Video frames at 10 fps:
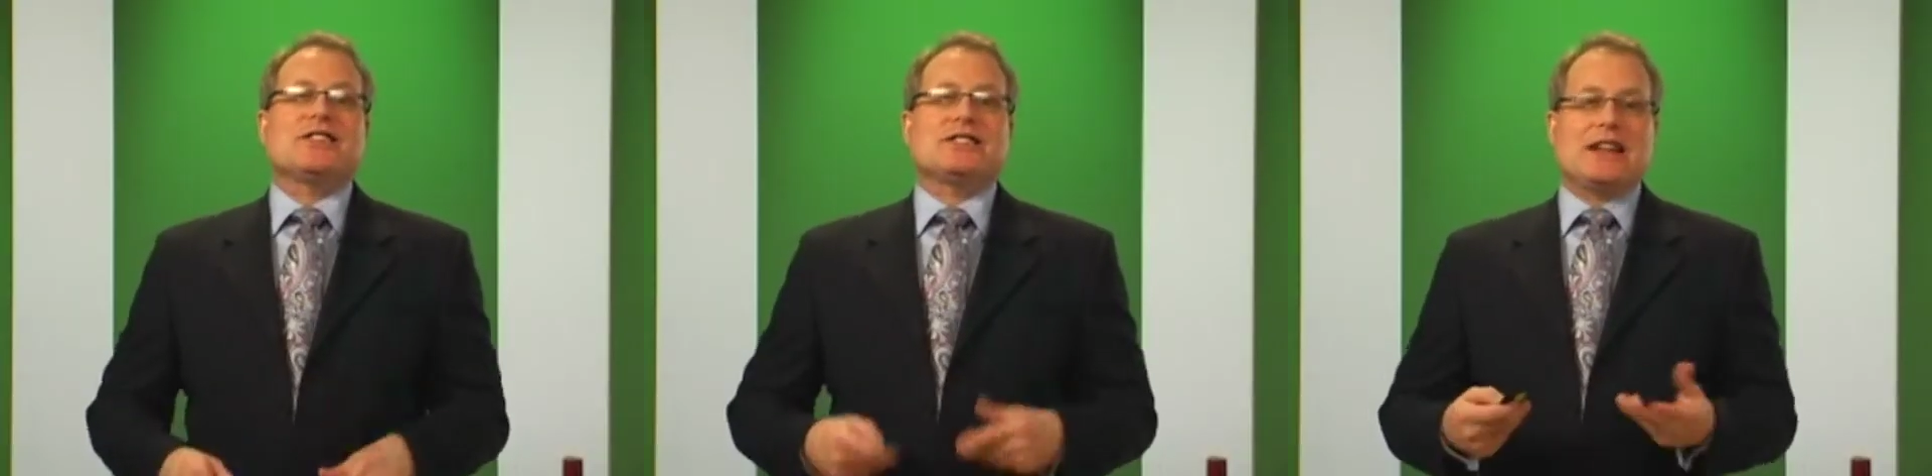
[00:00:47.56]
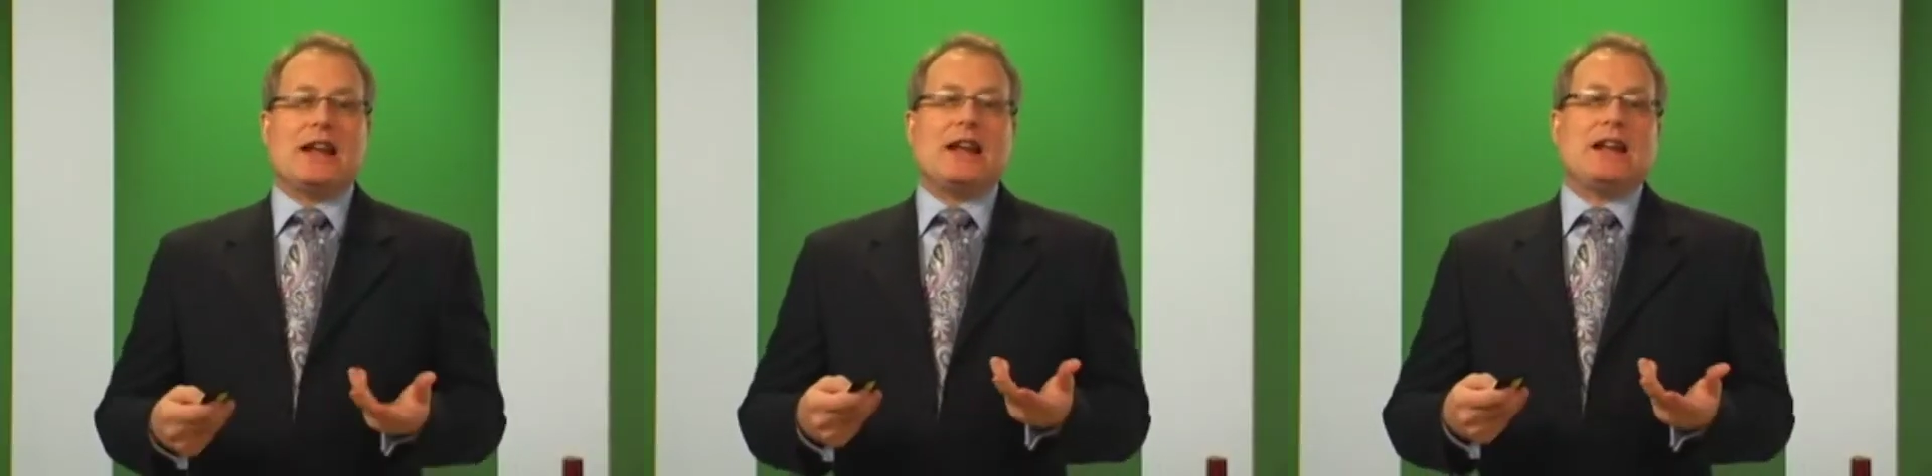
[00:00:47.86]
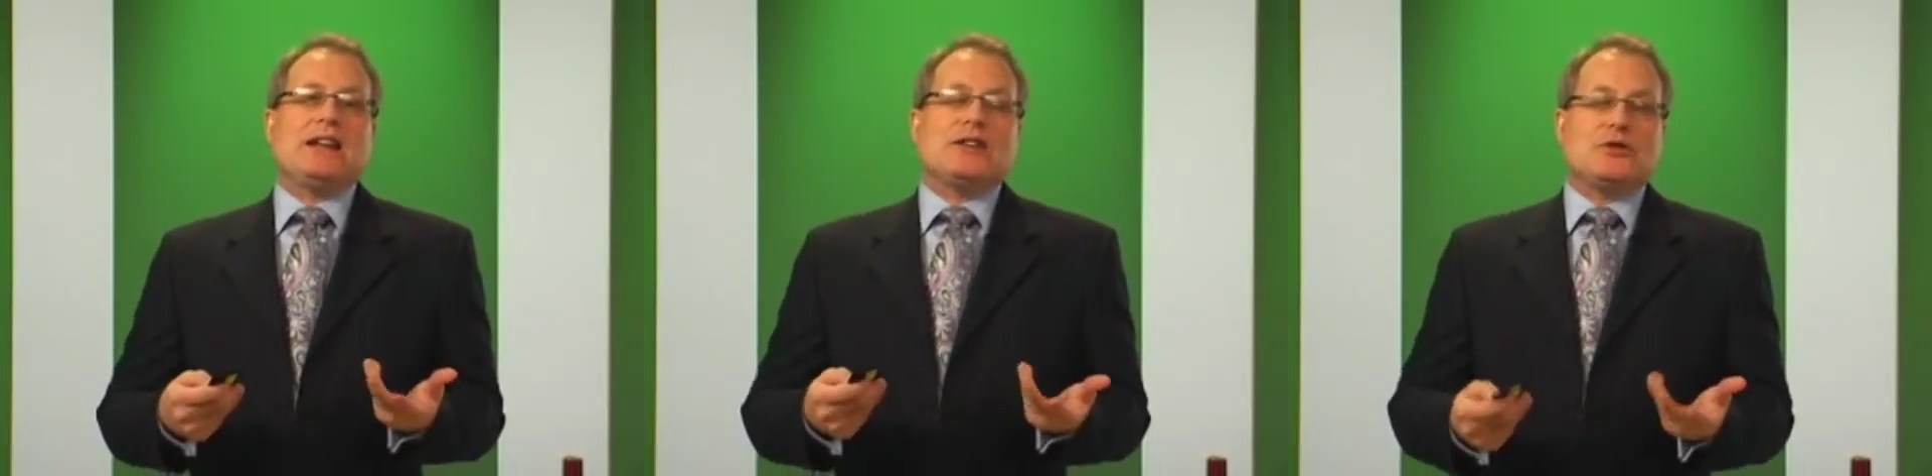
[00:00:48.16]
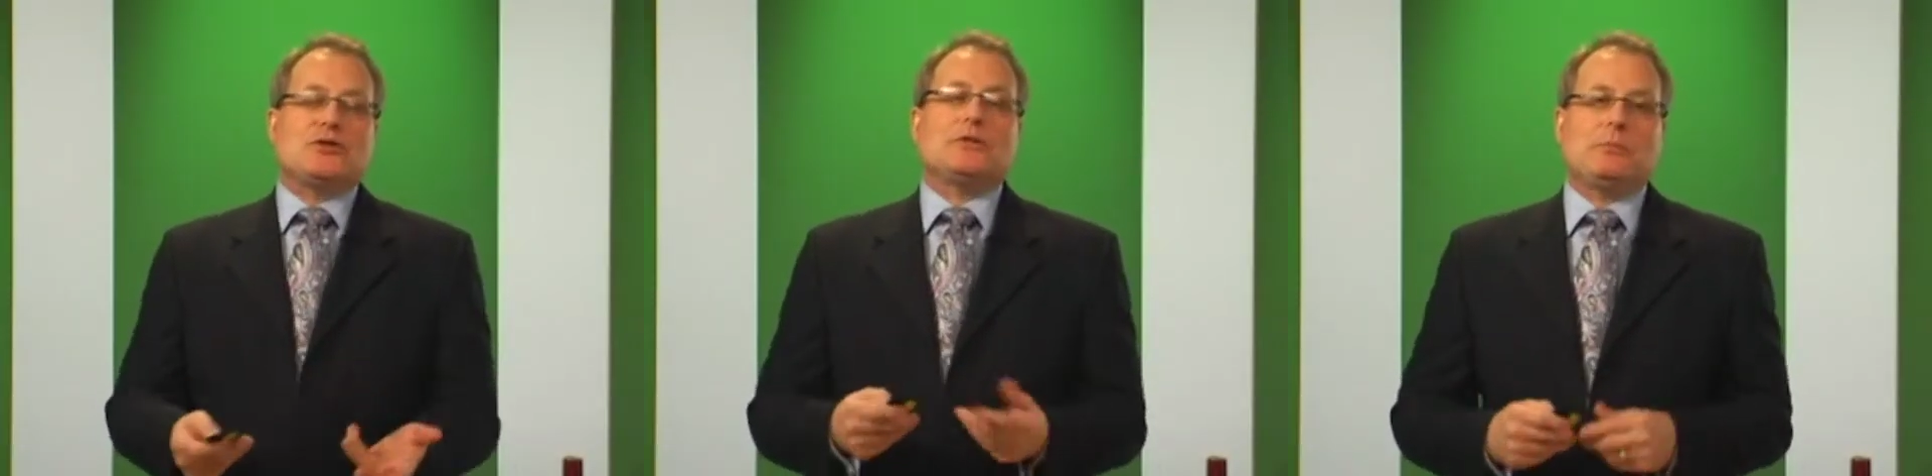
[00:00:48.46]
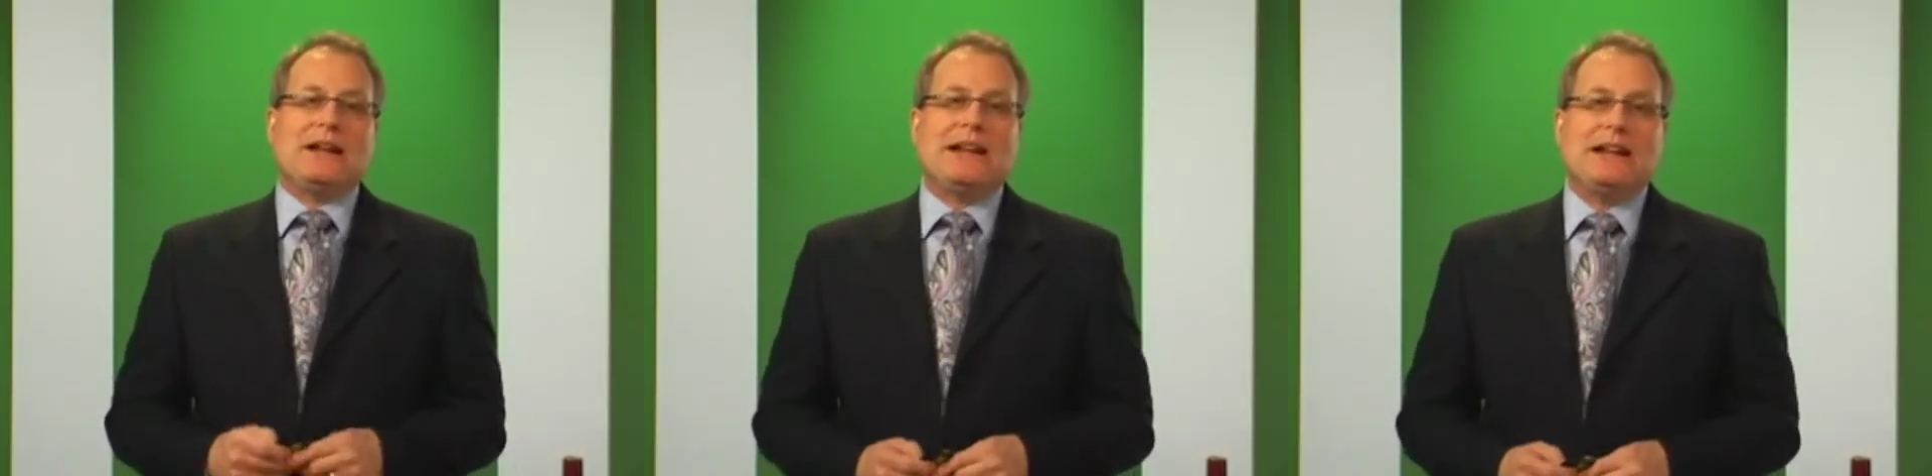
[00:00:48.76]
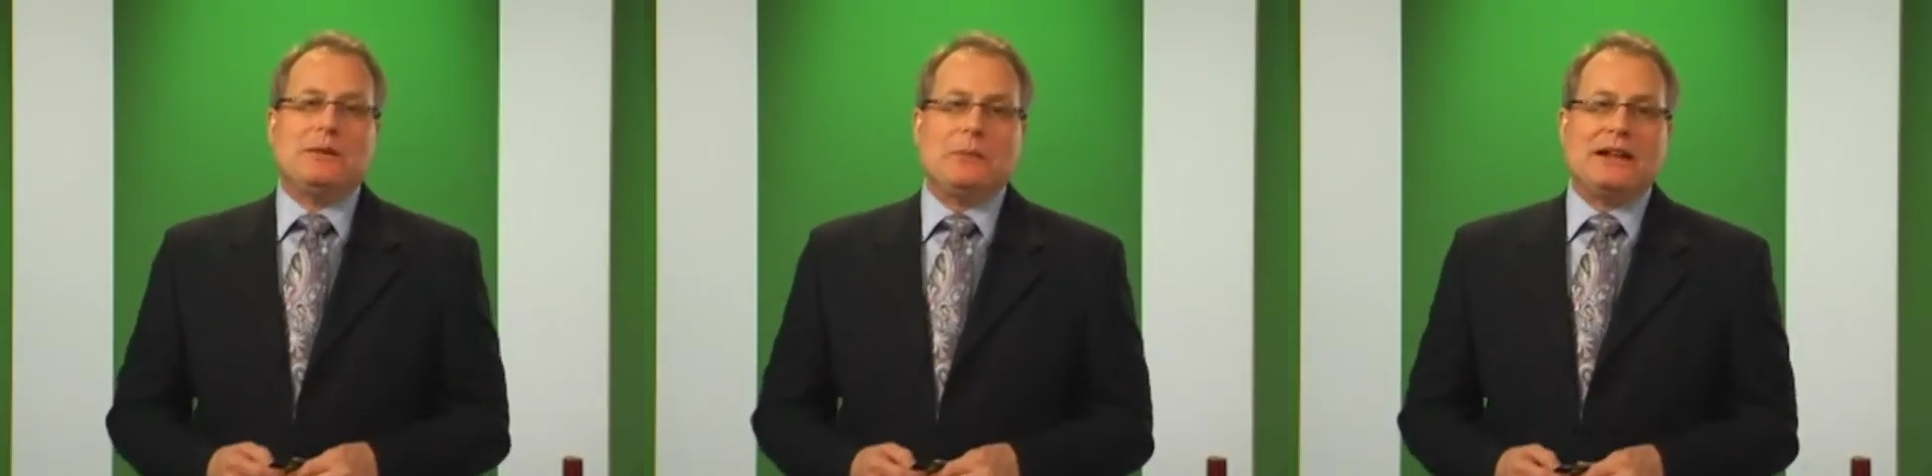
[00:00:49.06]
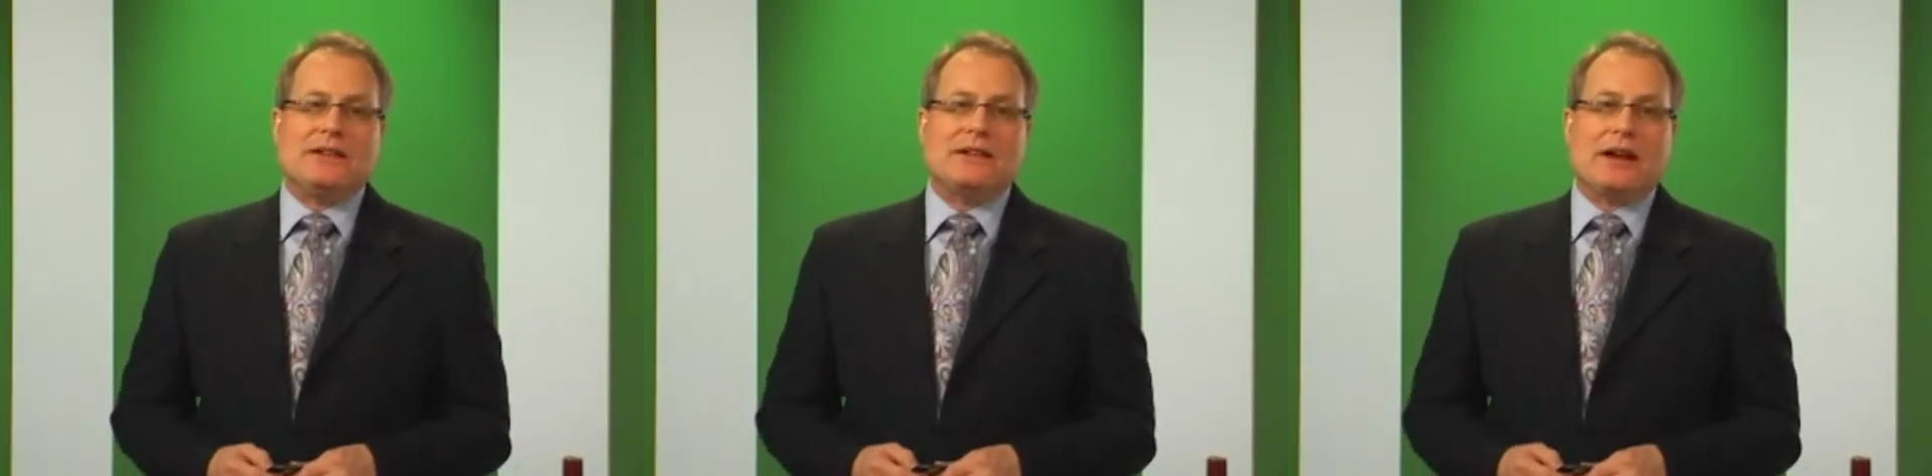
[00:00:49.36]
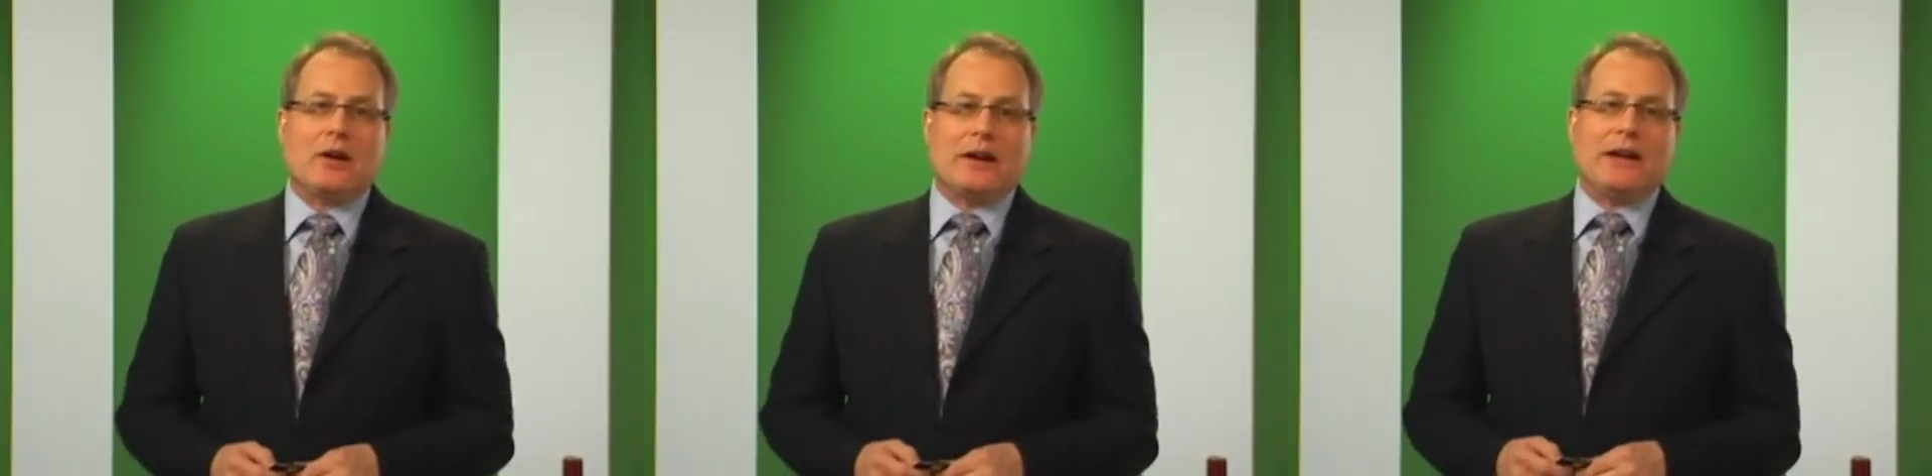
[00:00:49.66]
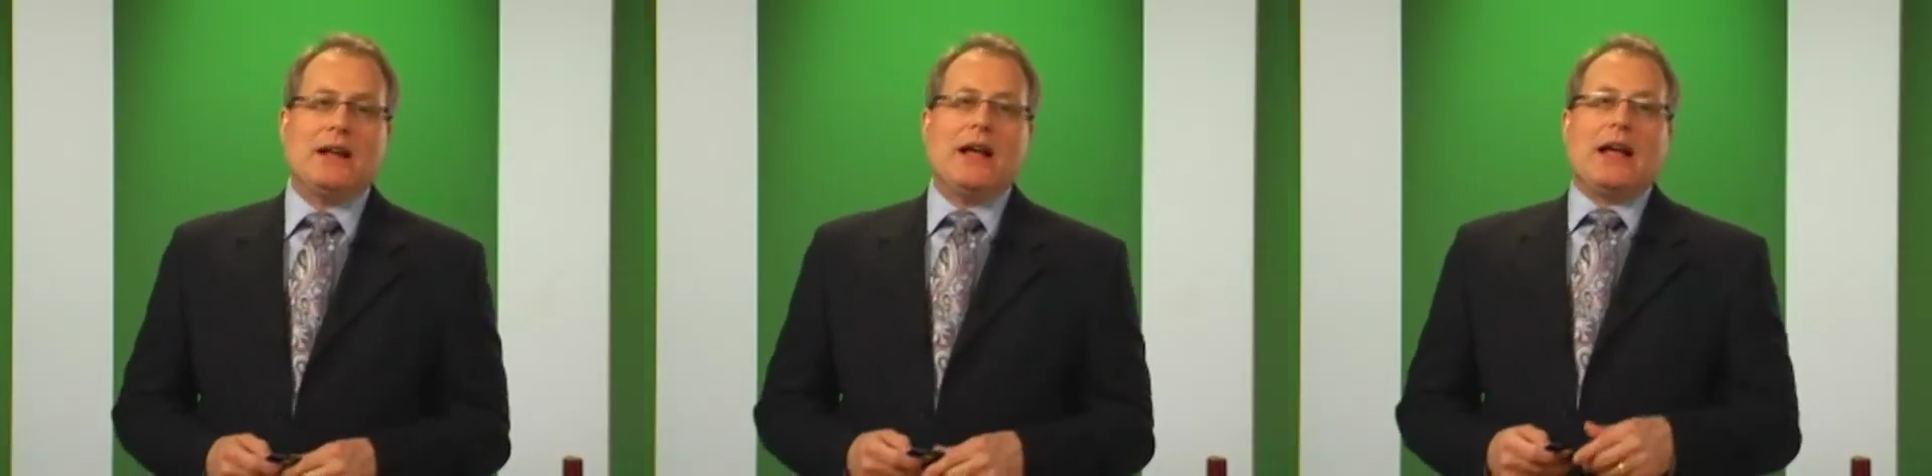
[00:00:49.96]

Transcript: to say you shouldn't be eating meat and dairy.